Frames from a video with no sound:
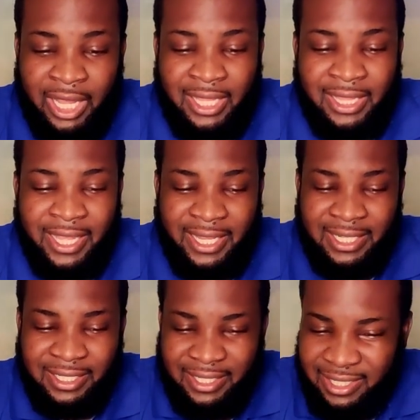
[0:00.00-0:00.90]
And
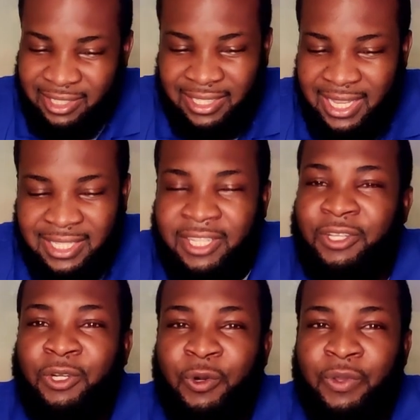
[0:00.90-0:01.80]
then they're just
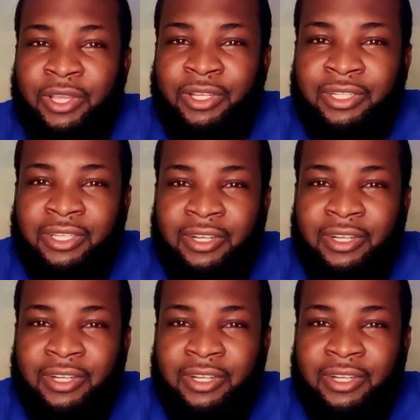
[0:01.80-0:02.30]
asking you how you